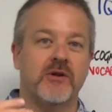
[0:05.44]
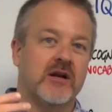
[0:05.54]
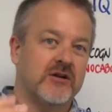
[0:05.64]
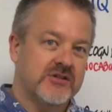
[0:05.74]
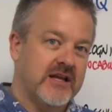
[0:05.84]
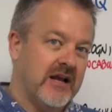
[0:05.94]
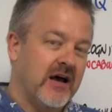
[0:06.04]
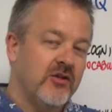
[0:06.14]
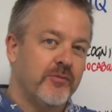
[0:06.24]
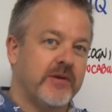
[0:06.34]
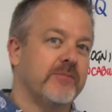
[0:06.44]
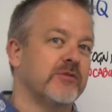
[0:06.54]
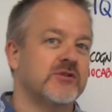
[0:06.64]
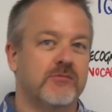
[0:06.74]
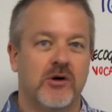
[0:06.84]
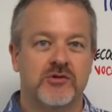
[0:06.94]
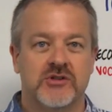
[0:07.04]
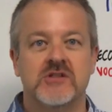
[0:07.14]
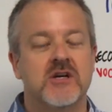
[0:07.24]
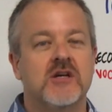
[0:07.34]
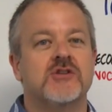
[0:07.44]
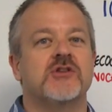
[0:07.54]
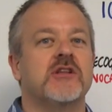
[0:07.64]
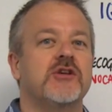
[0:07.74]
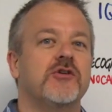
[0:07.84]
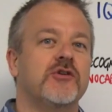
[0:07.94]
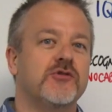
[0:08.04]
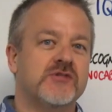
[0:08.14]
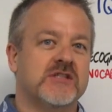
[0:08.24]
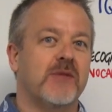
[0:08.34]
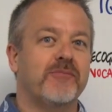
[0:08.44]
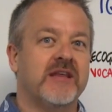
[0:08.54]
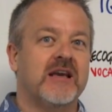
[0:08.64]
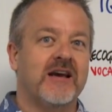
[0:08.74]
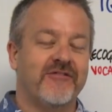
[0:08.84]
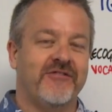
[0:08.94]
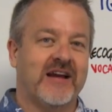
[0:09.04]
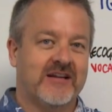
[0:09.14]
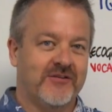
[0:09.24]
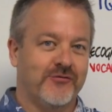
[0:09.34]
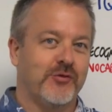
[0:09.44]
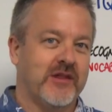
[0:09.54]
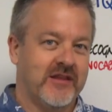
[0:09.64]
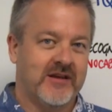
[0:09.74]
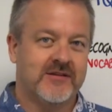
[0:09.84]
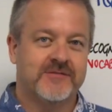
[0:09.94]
you to understand other people's emotions so that you can do something effective with it.